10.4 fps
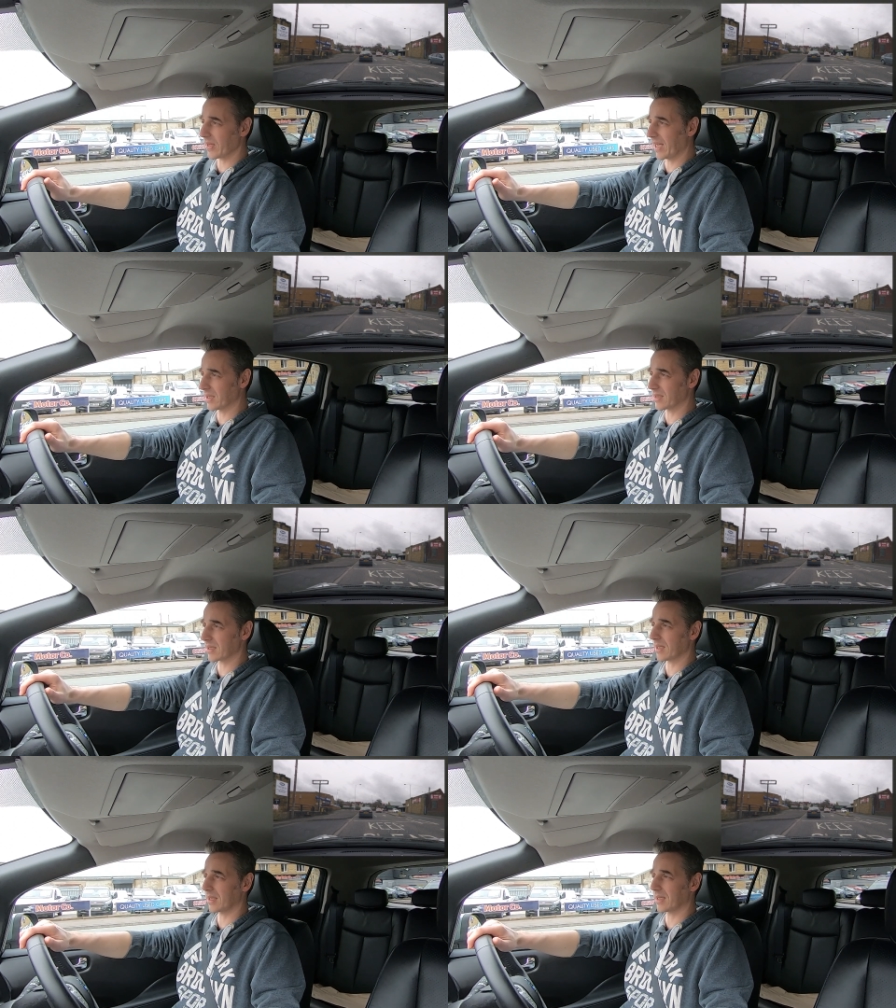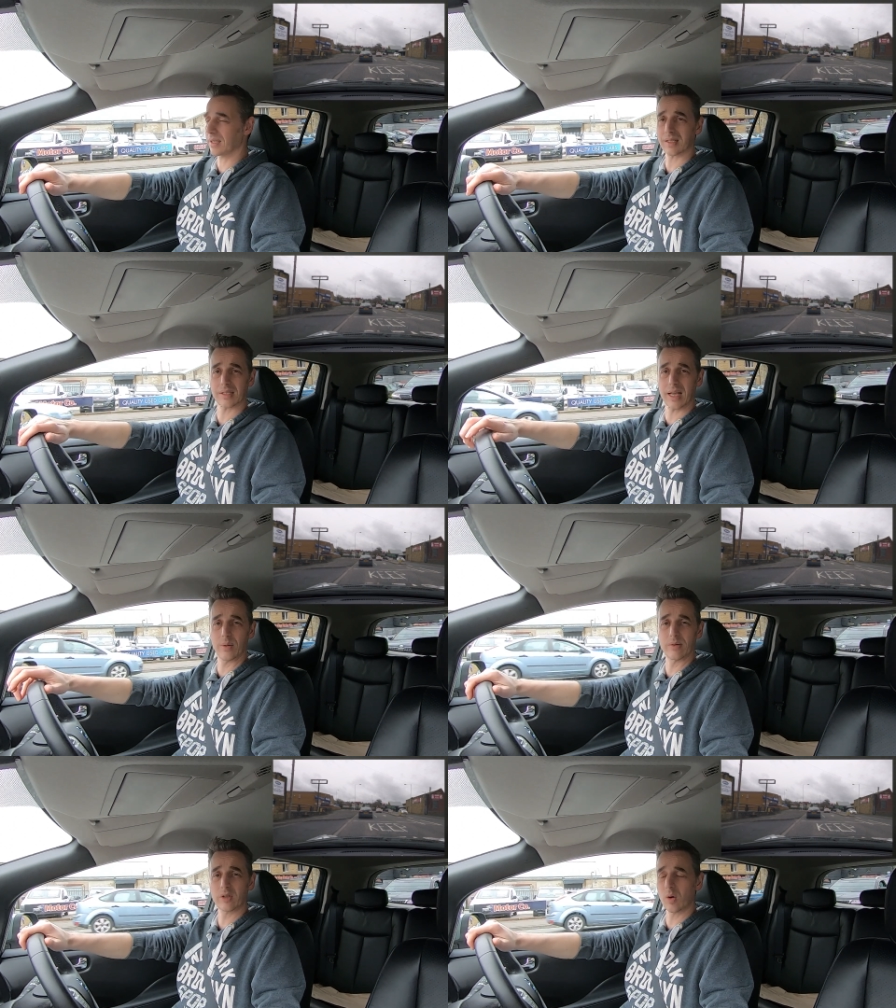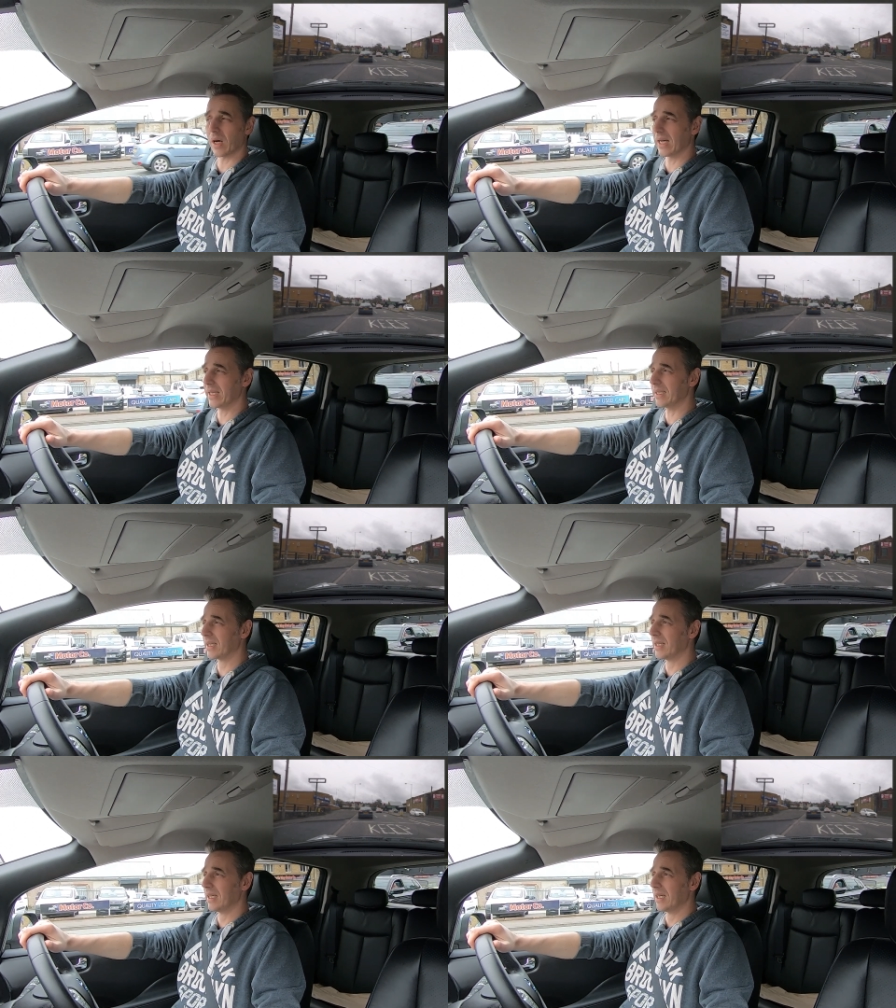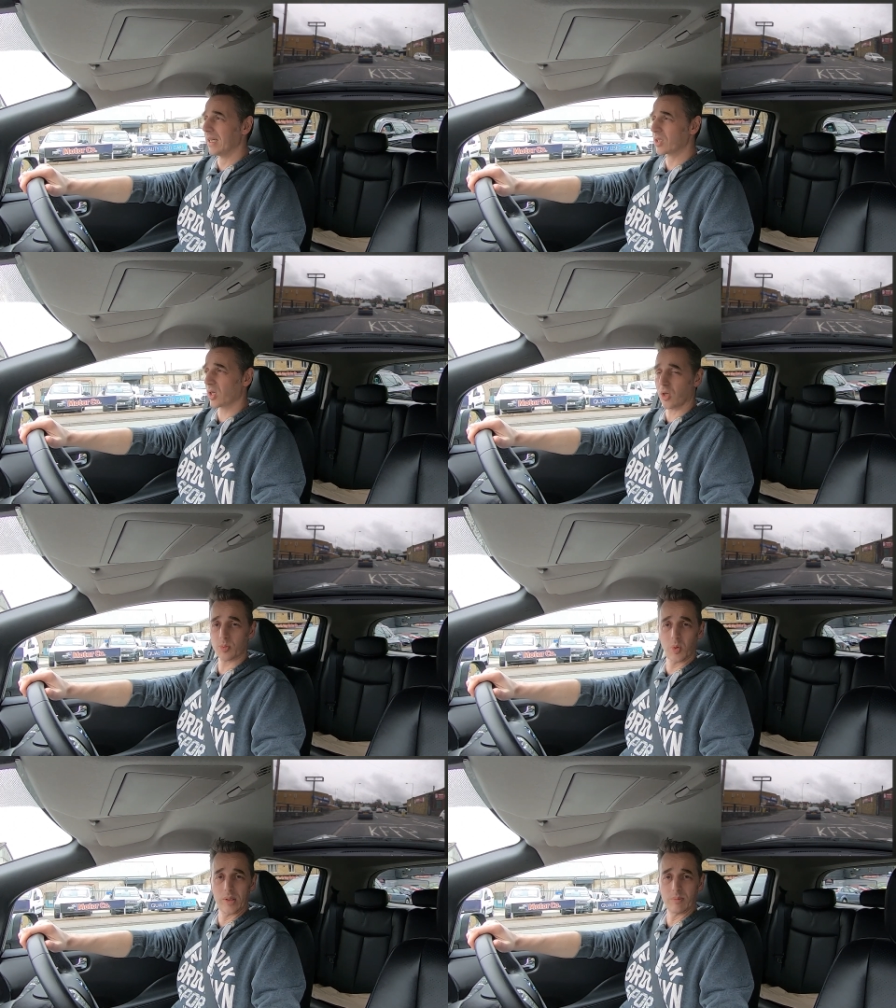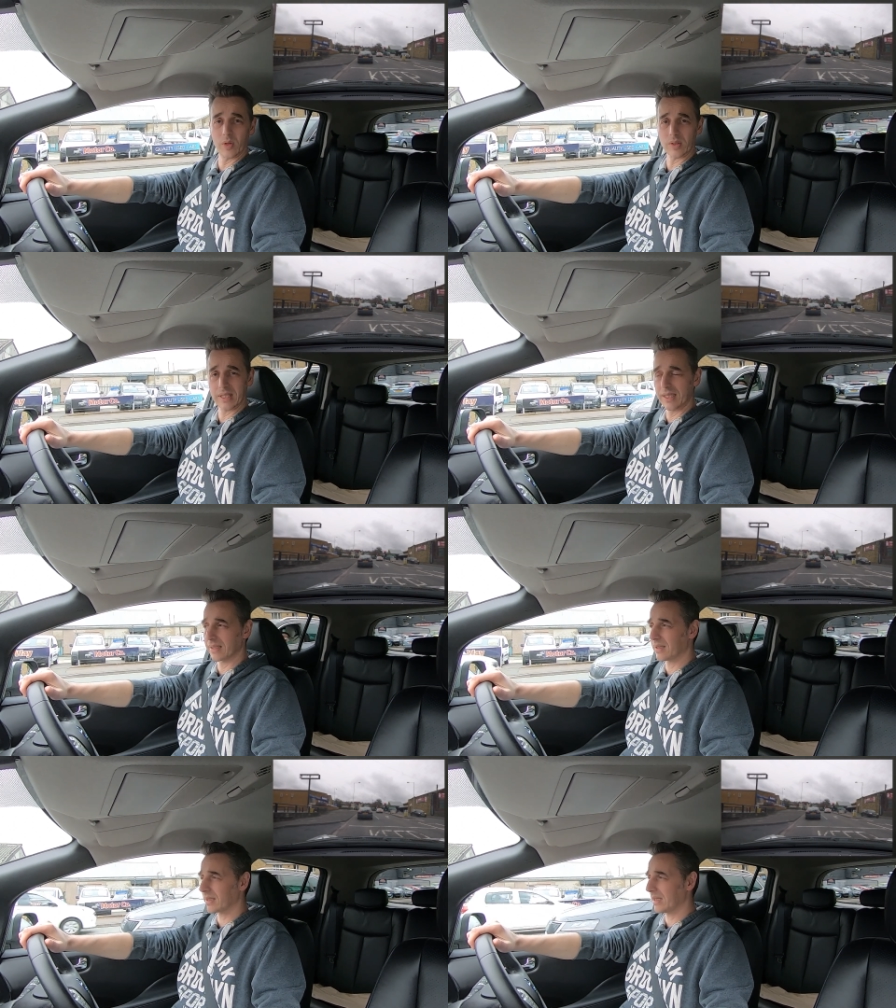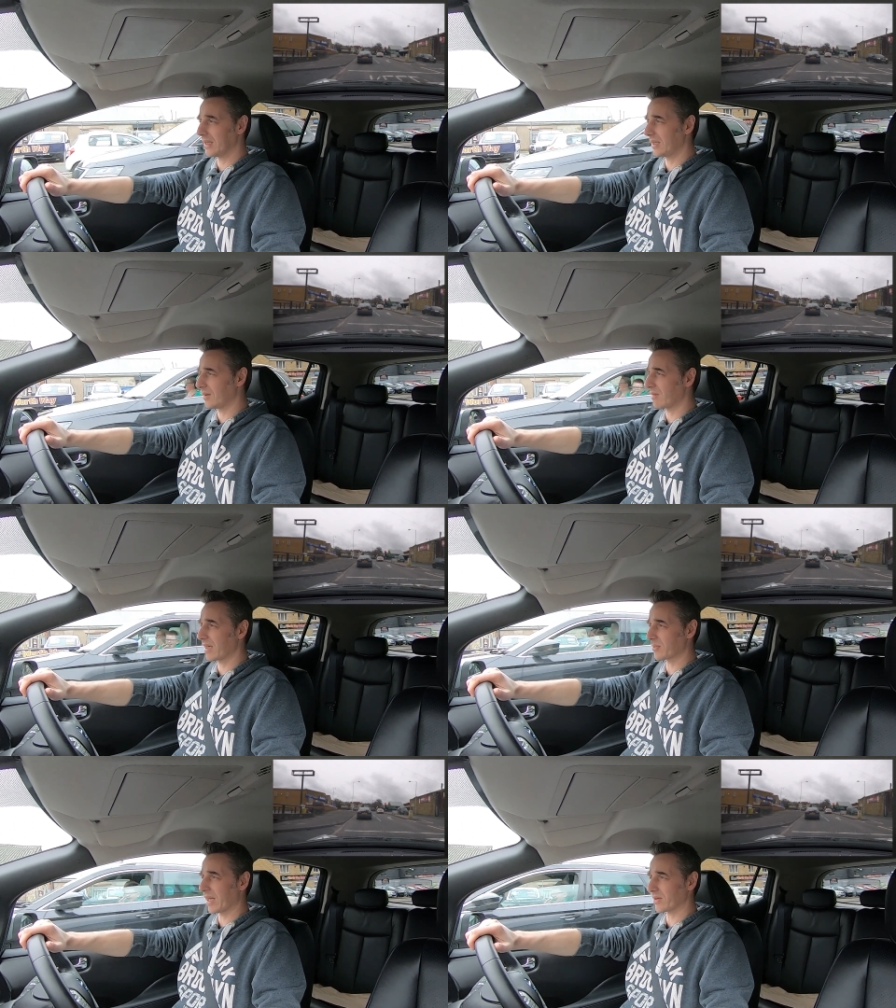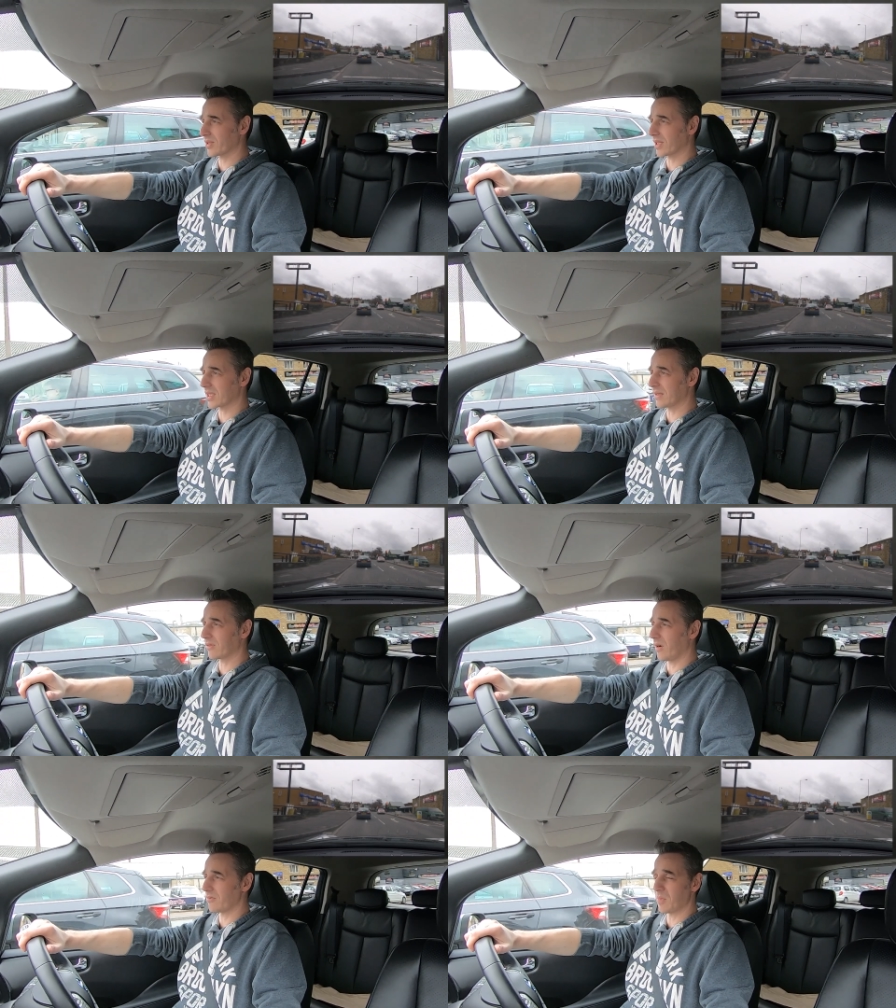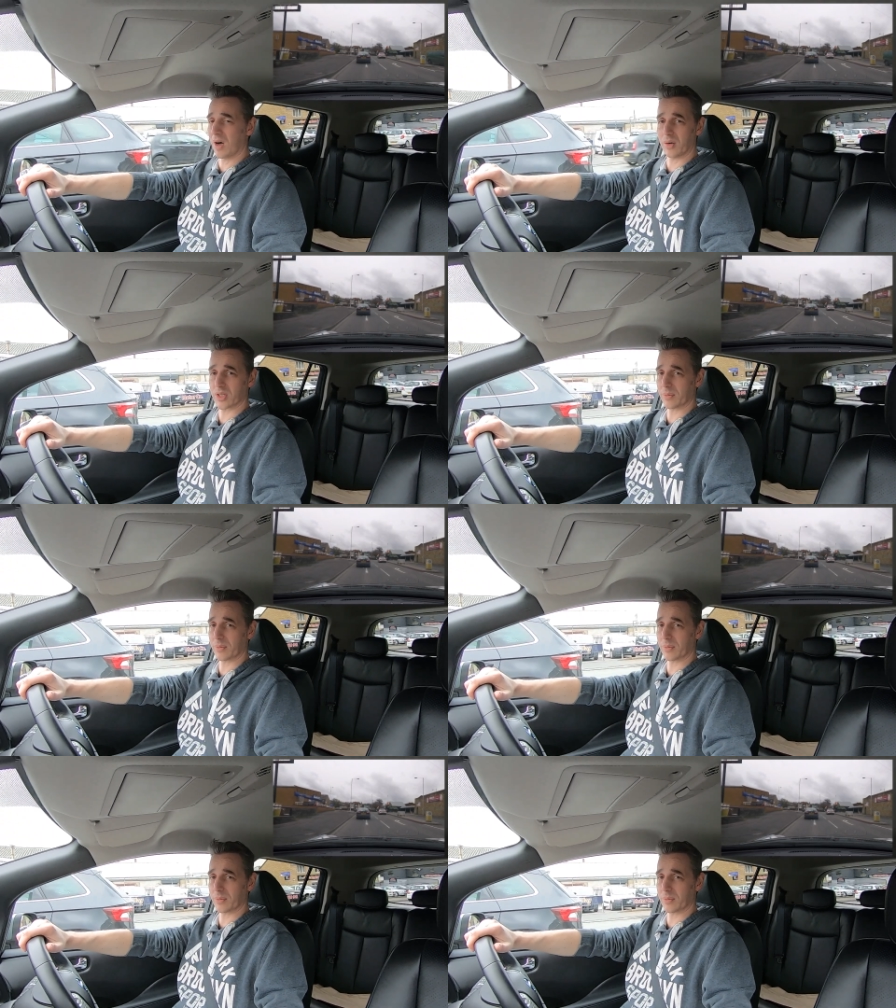And as I say, we've got a charge point booked in around about 65 miles.